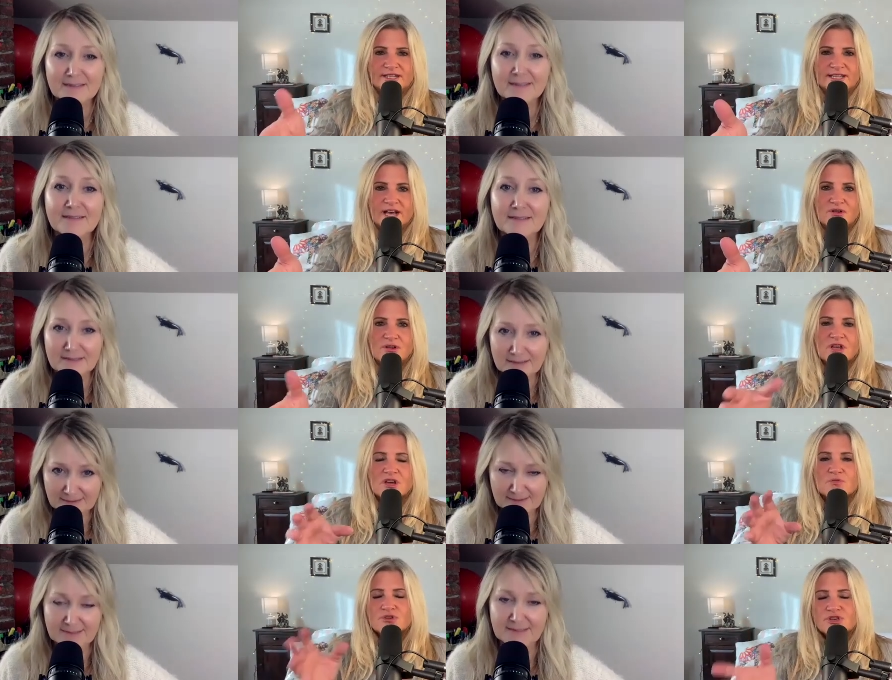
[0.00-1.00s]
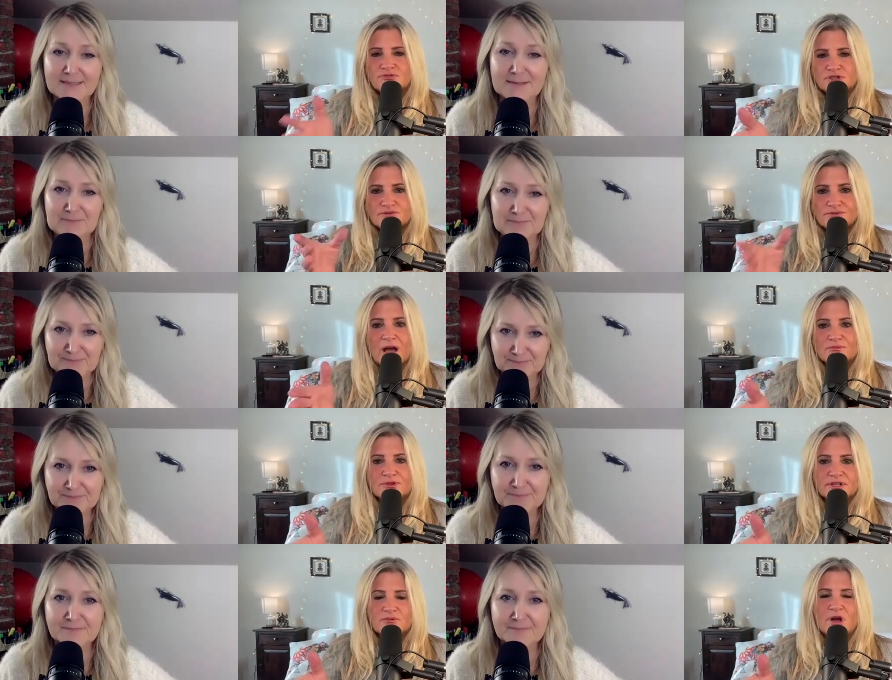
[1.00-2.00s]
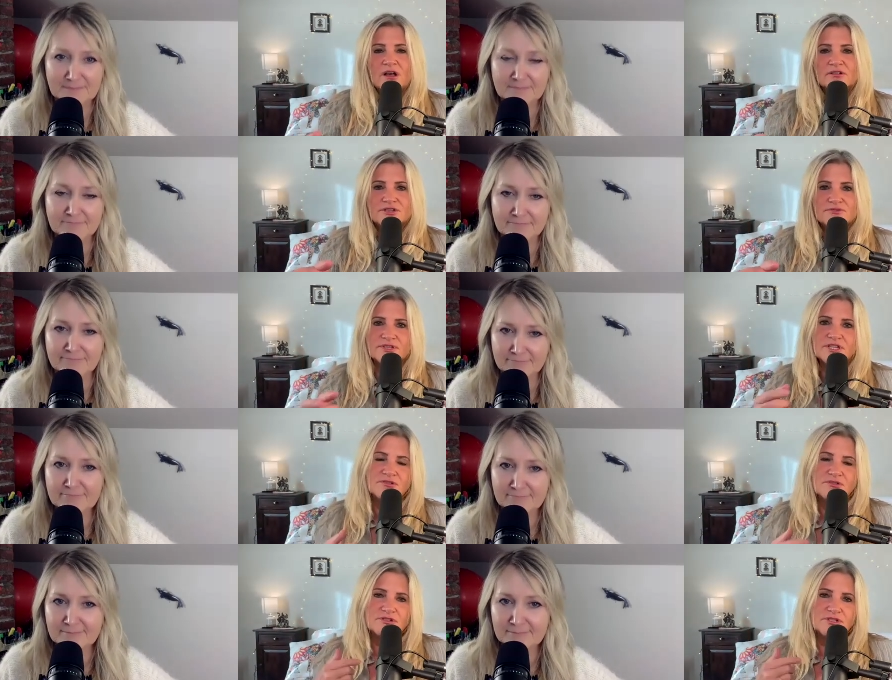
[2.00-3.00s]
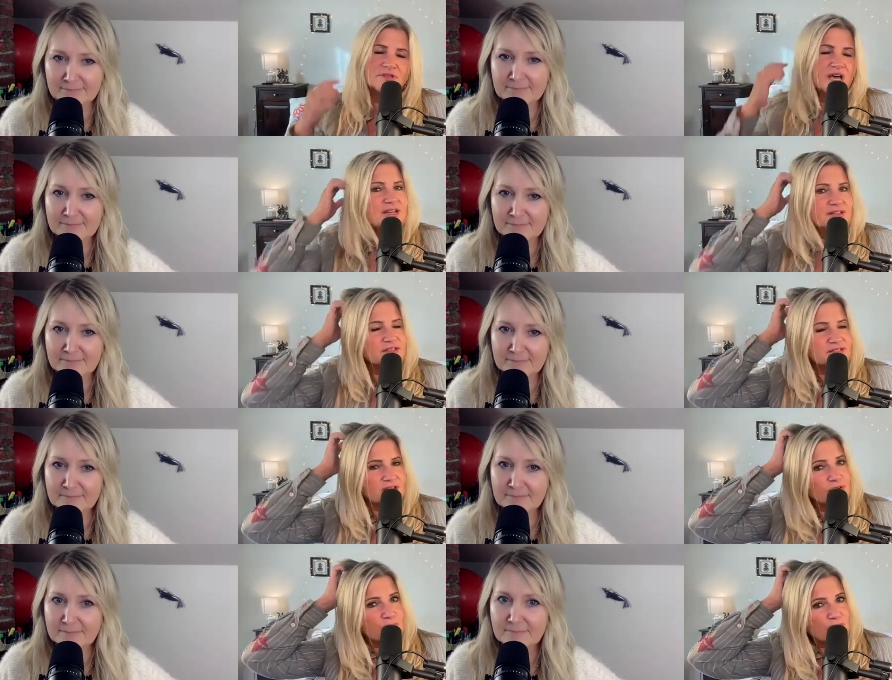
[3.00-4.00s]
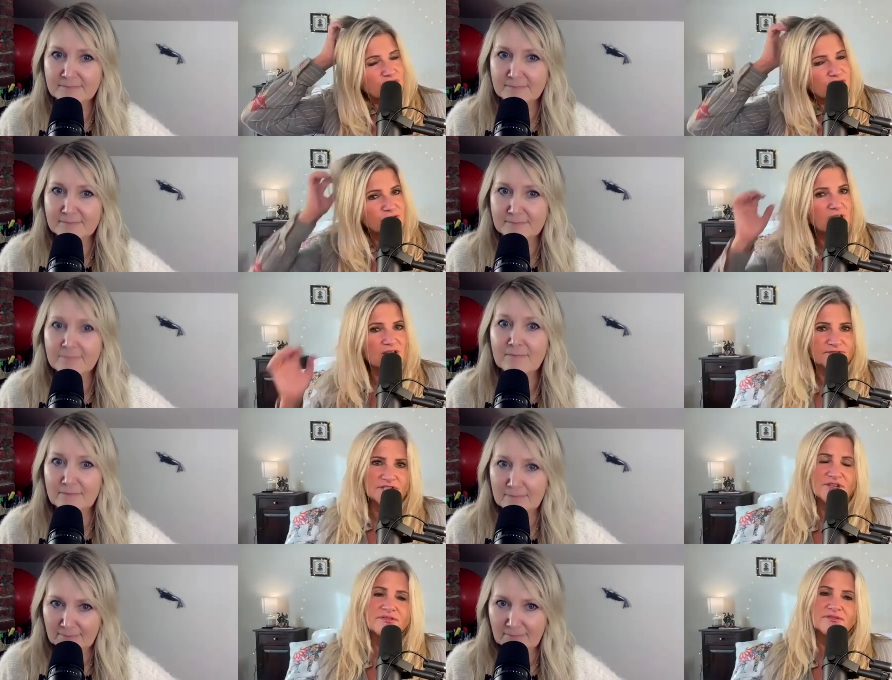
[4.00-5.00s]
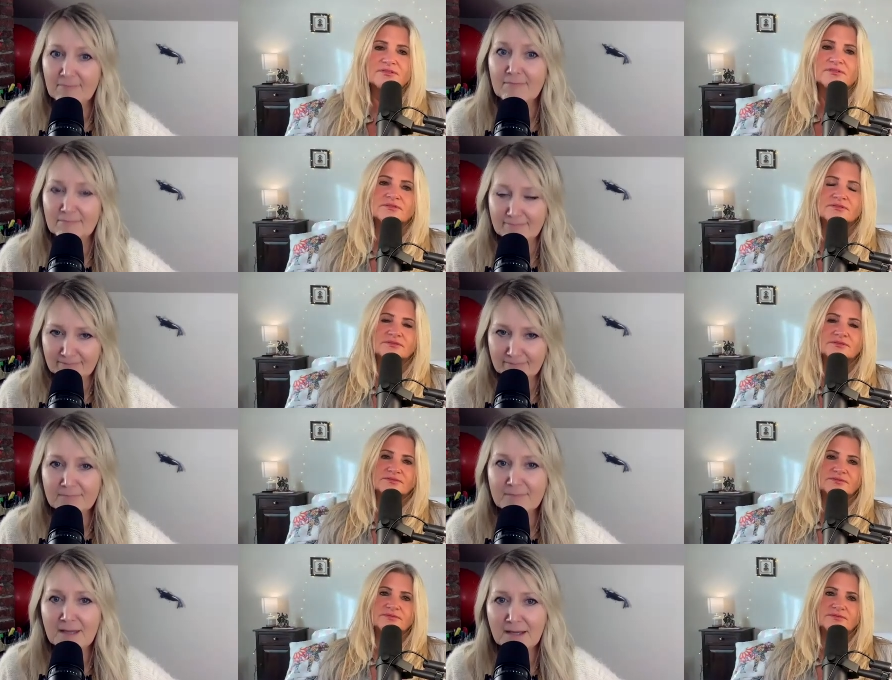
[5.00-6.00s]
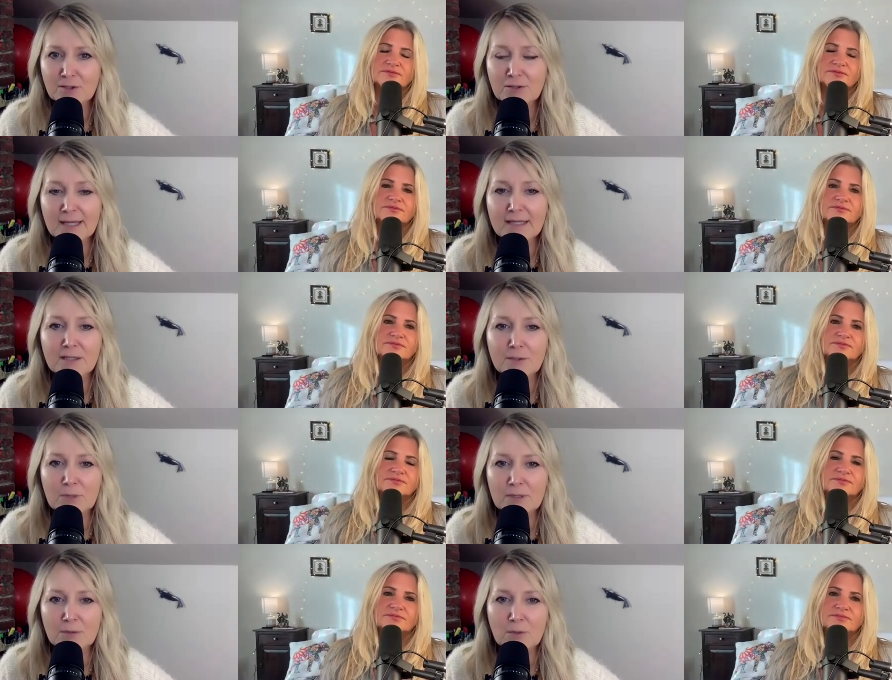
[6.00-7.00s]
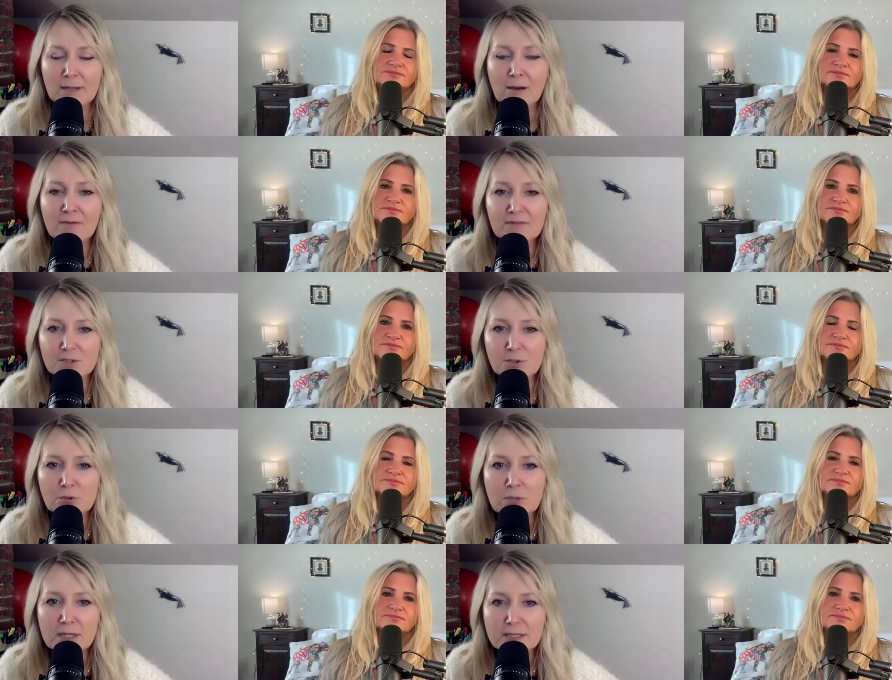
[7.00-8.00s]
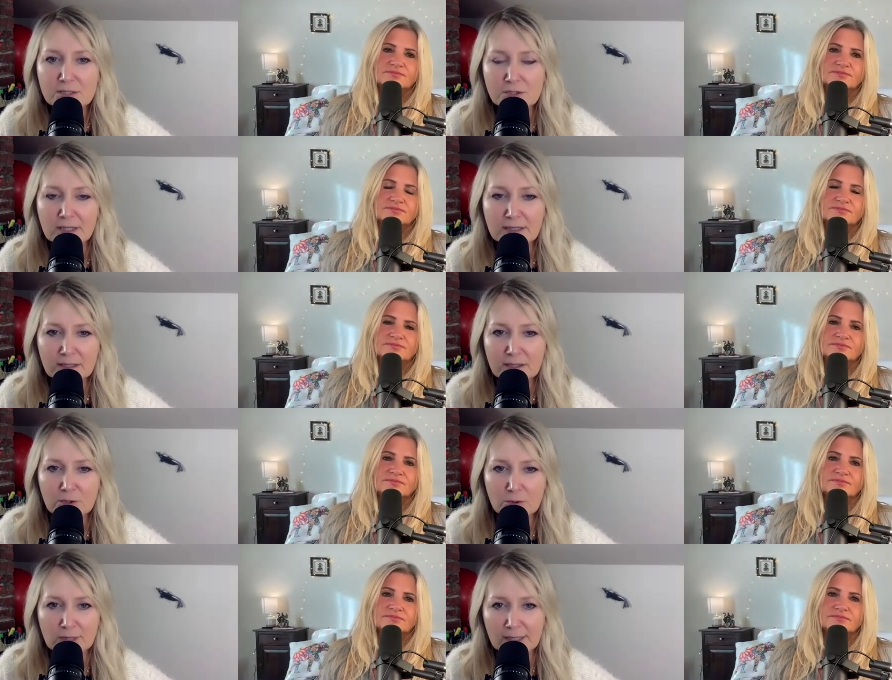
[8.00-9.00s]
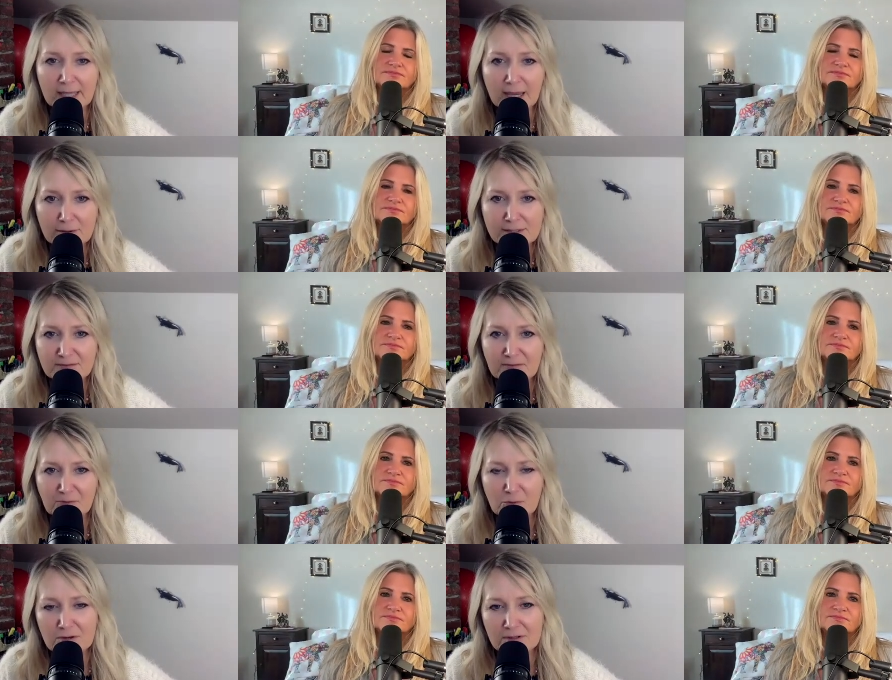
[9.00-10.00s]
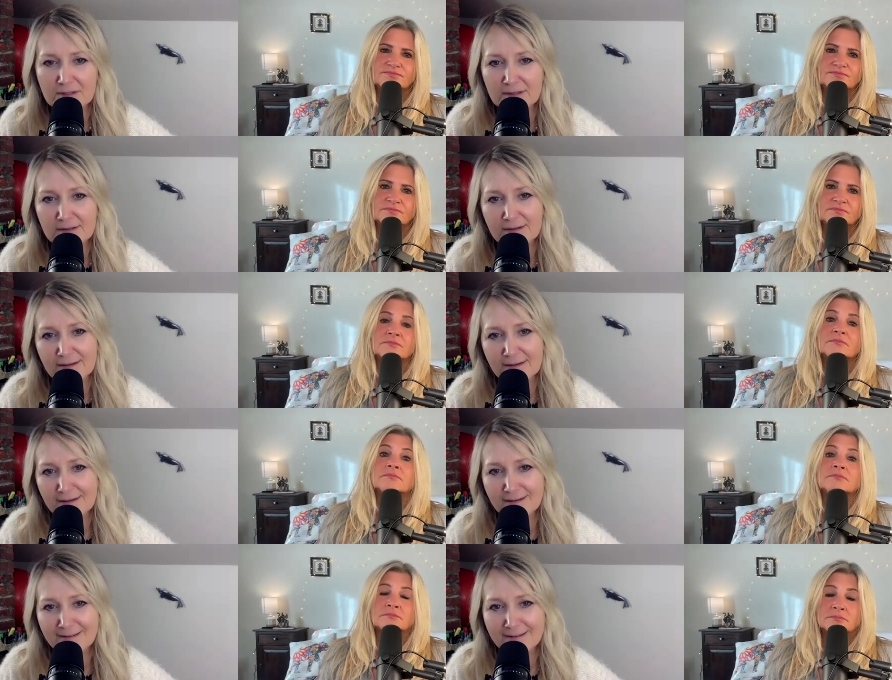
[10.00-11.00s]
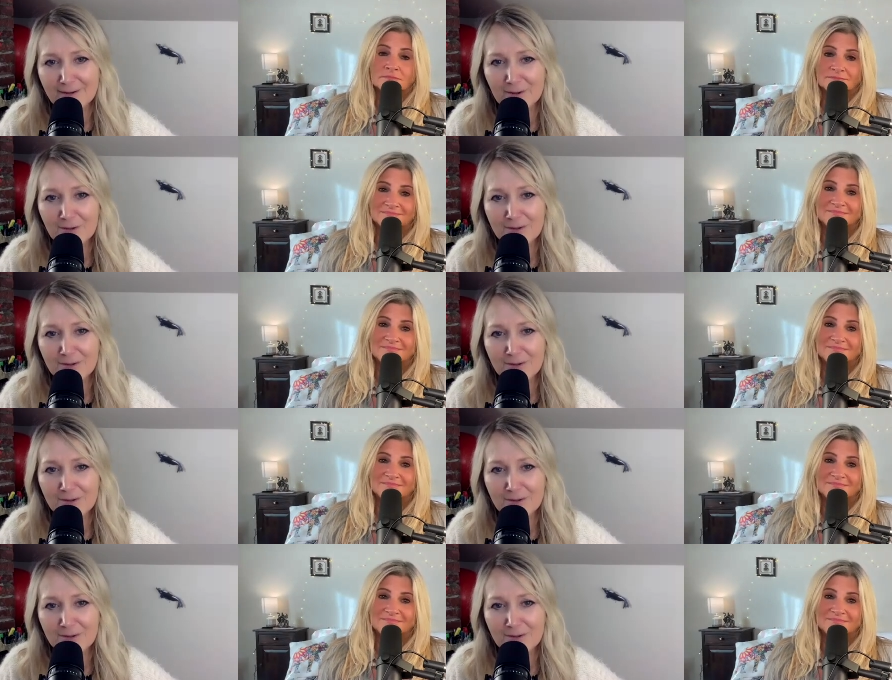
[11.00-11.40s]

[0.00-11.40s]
Speaker 1: out well you do that really well do you think you could do that in this other part of your life too
Speaker 2: yeah you're like when you went off to uh, australia you were like harrison ford you know